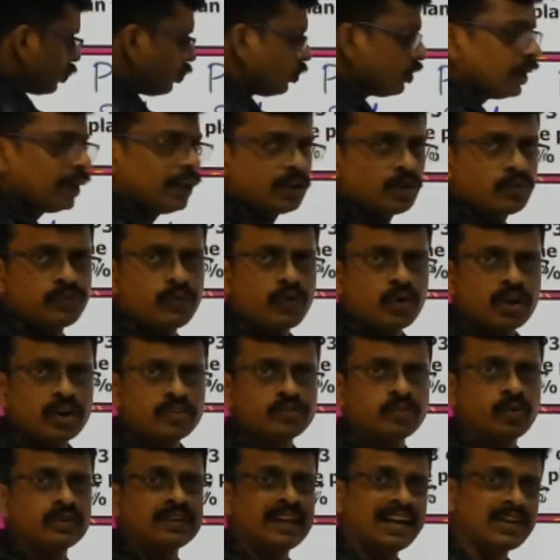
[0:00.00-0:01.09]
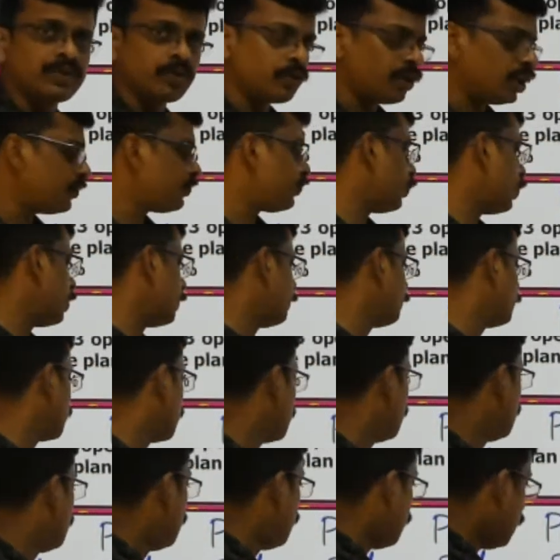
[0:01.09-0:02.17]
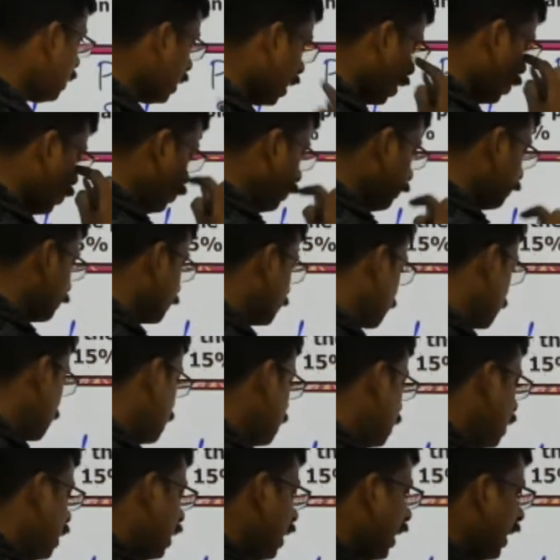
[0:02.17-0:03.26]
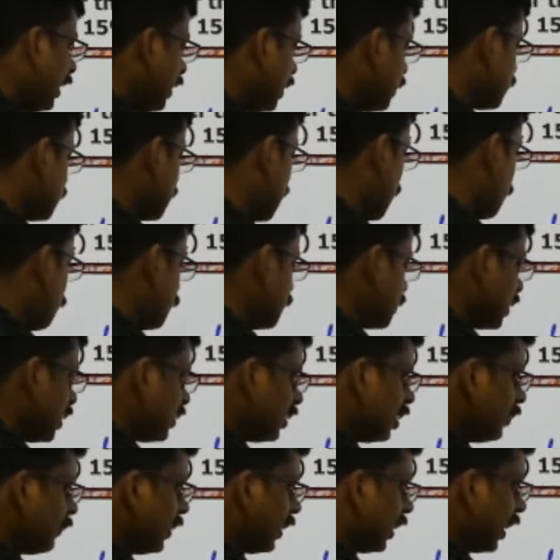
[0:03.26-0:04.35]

So, need to focus on that 24. Now, it is efficiency we